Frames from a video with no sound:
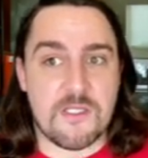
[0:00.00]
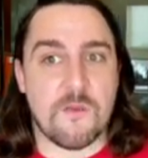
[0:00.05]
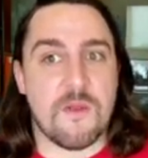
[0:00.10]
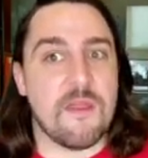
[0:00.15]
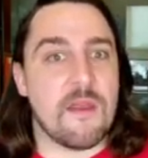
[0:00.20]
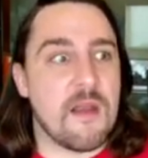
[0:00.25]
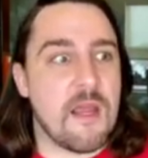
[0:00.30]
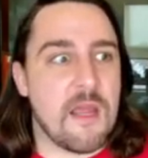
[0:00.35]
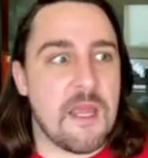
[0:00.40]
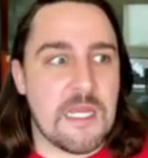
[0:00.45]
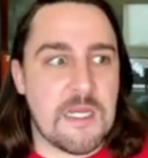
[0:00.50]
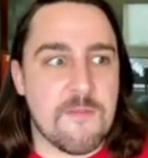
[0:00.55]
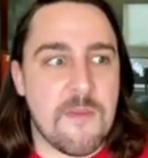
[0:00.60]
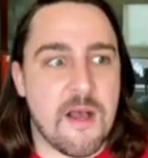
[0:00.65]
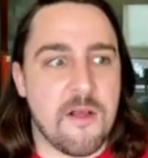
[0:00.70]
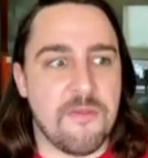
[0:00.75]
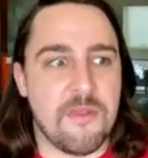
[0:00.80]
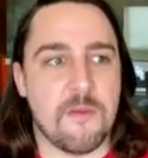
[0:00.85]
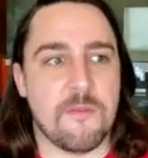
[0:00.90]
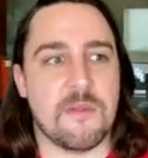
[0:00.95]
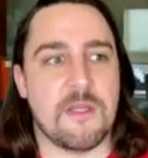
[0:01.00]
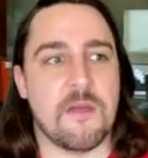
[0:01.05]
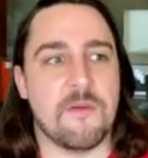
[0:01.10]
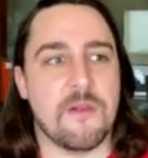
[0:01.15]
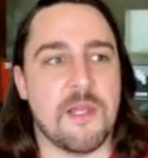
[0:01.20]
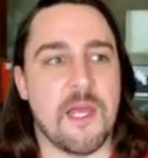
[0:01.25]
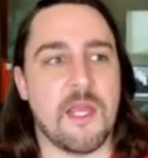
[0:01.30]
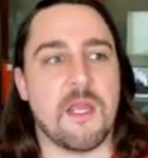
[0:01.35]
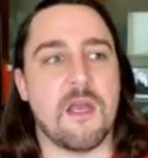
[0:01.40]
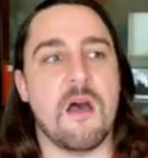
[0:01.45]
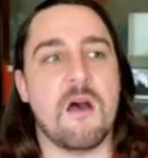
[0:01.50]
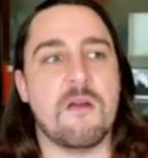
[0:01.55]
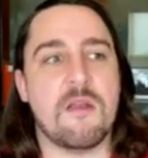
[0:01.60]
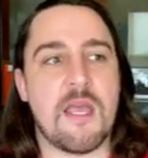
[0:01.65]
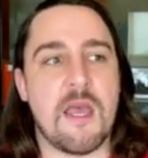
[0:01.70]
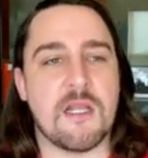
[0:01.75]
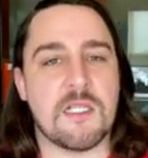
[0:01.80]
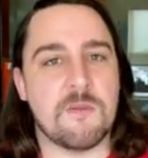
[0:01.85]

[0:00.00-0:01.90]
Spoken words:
So then I emailed them and they were like, oh yeah,